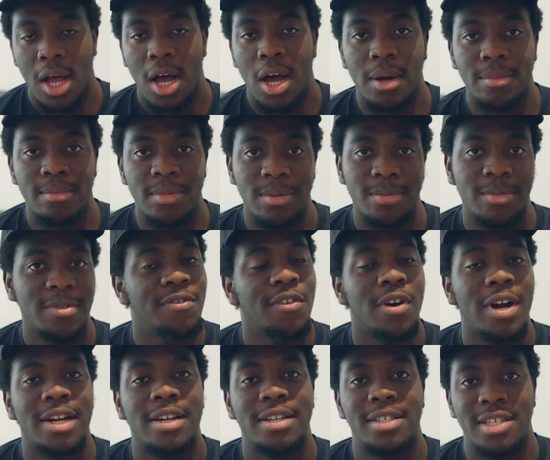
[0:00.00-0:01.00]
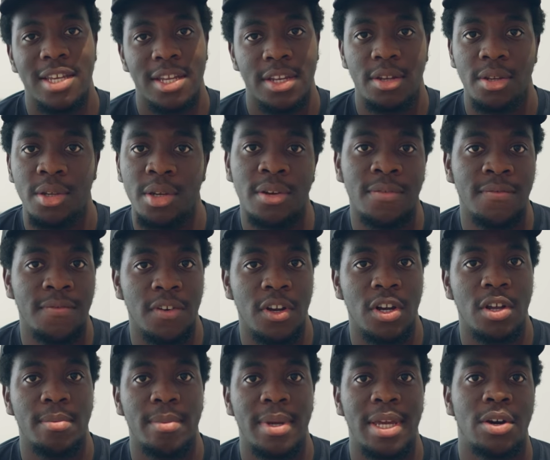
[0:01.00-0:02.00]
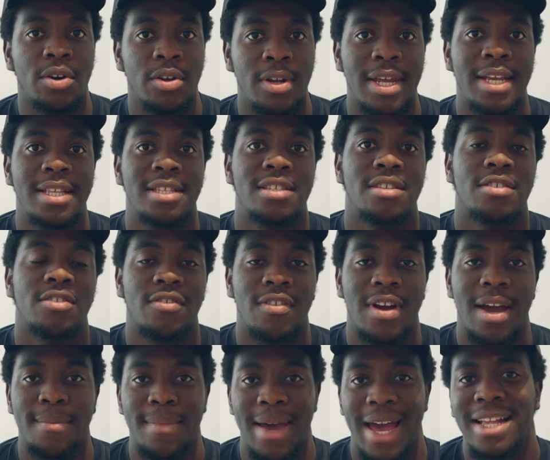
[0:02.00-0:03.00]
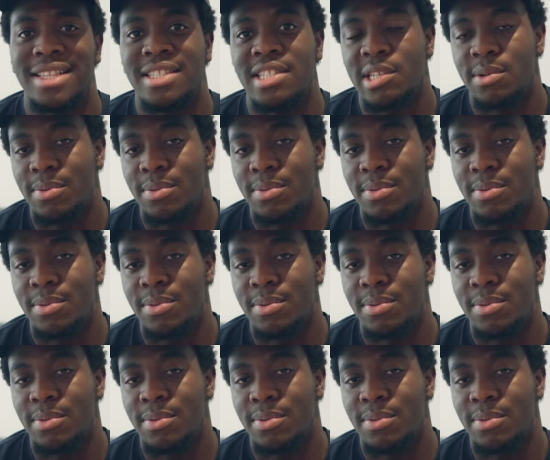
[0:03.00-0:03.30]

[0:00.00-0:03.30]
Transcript: Um, but before I continue, you can follow me on Instagram and